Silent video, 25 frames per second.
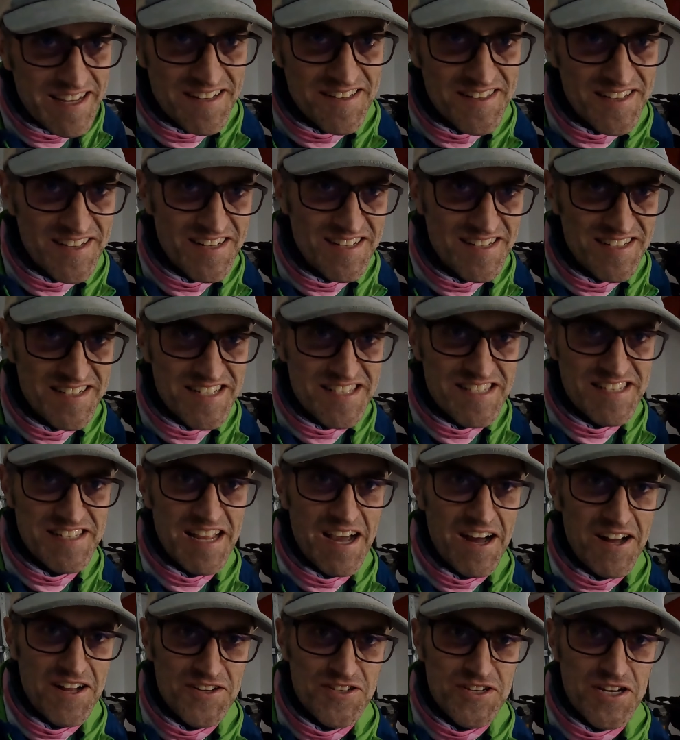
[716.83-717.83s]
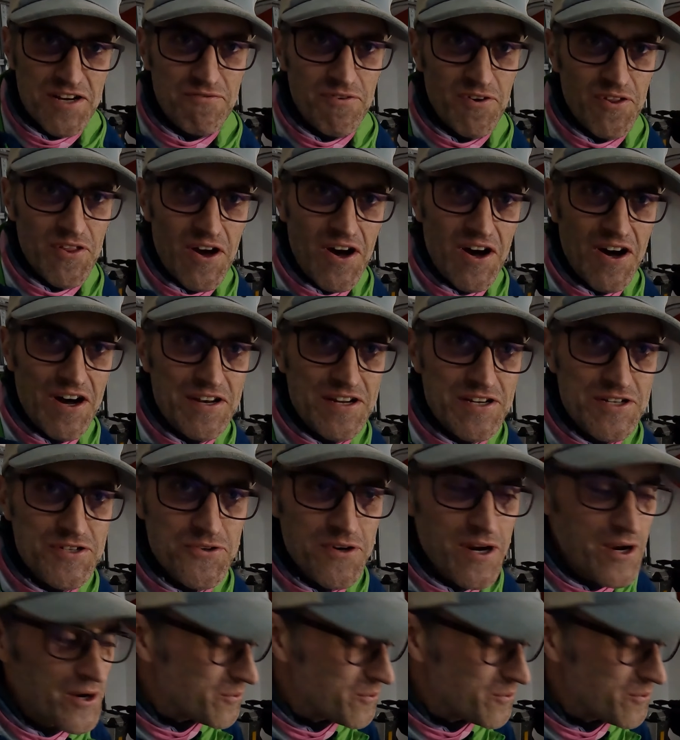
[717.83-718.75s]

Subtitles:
a little nostalgic for the Honda Trail